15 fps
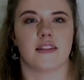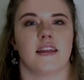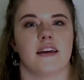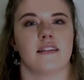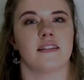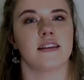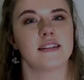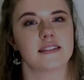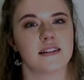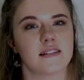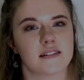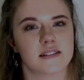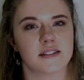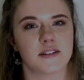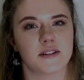And then these
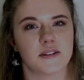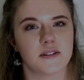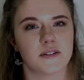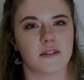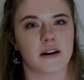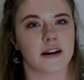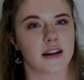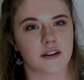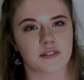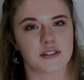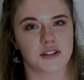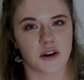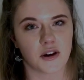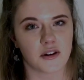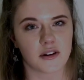last two I never
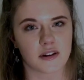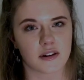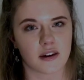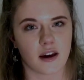took.